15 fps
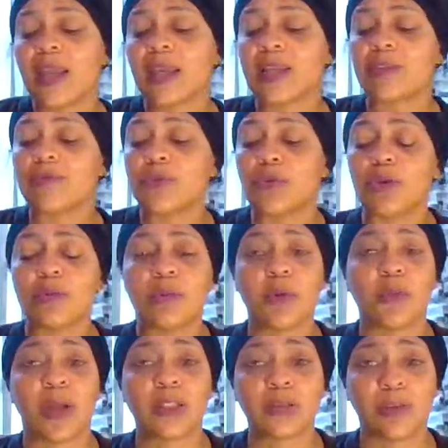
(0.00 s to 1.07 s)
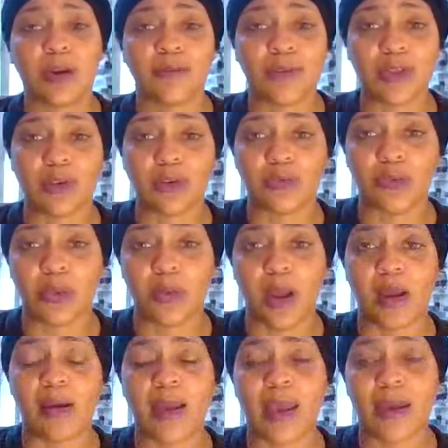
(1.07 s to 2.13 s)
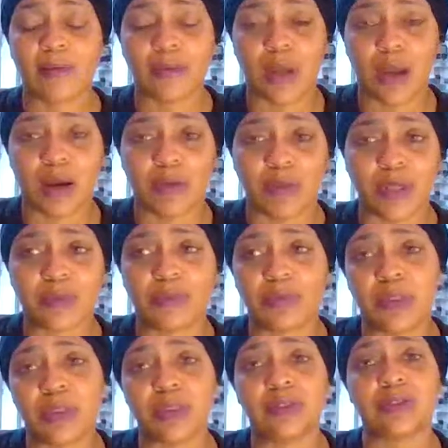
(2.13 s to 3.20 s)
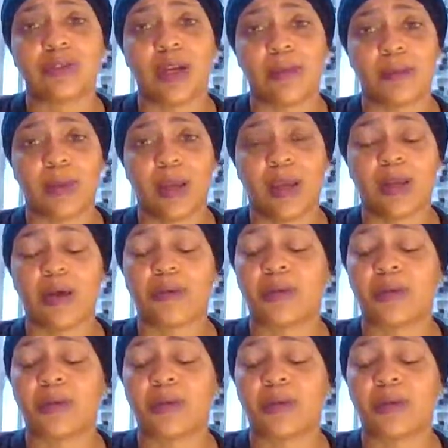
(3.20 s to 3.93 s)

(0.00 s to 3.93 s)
And if you have been watching my videos for a while and have not already, please drop a line.